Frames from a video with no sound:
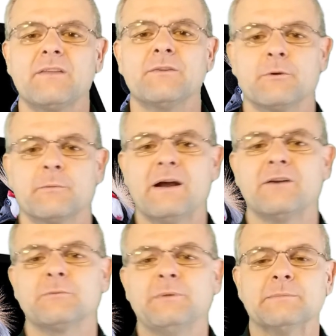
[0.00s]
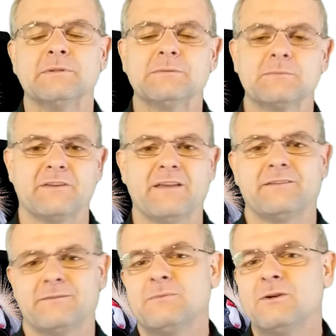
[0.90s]
They were the browser people, because
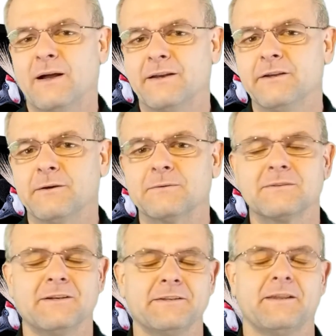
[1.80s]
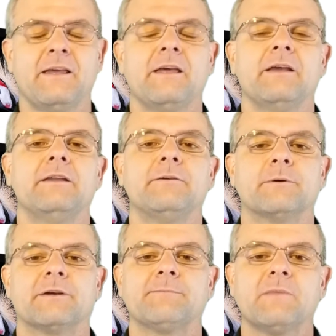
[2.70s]
that's who I know, right?
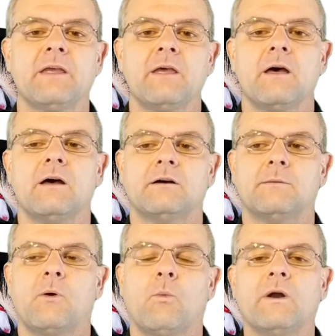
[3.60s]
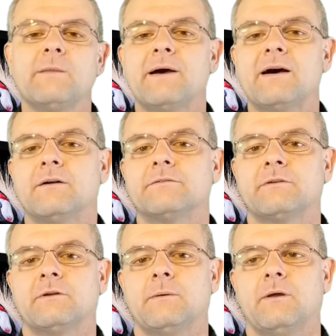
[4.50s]
Anyway, what about
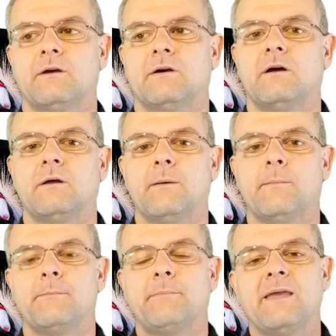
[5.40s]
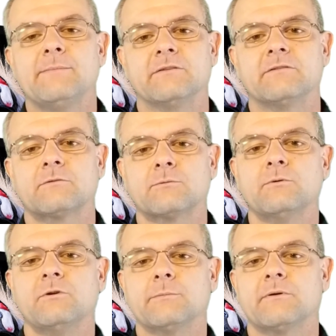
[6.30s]
payments
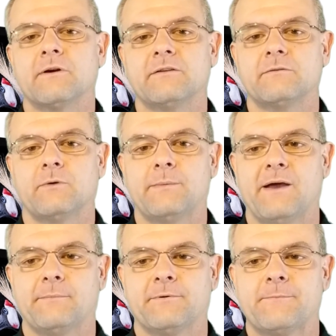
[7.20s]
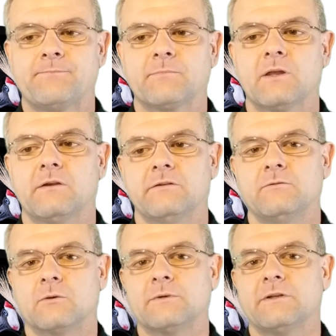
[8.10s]
through your progressive web app? Because
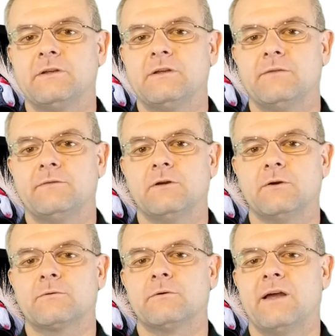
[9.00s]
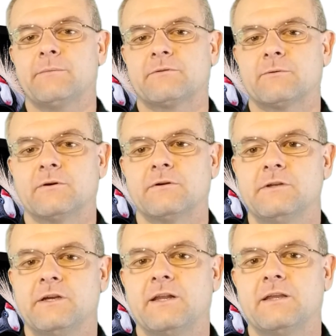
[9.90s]
normally, if you go through an App Store,
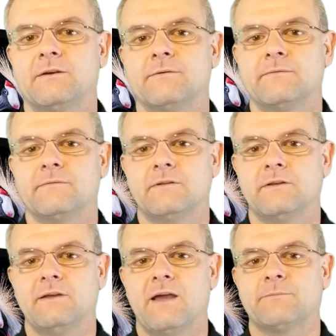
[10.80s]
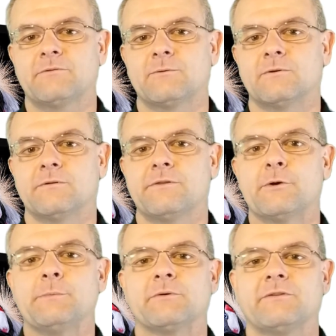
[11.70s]
you got to give the App Store
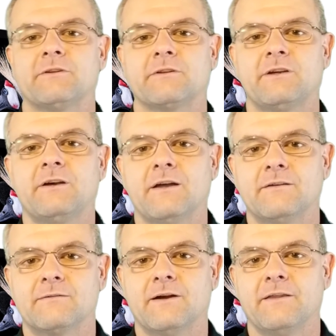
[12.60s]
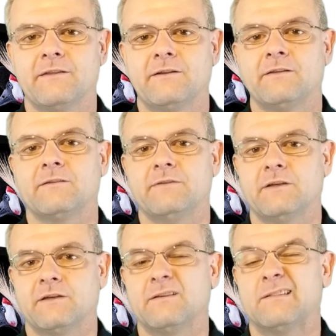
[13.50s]
30% of the cut, right? They take the
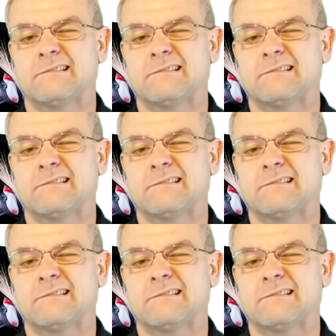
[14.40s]
VIG.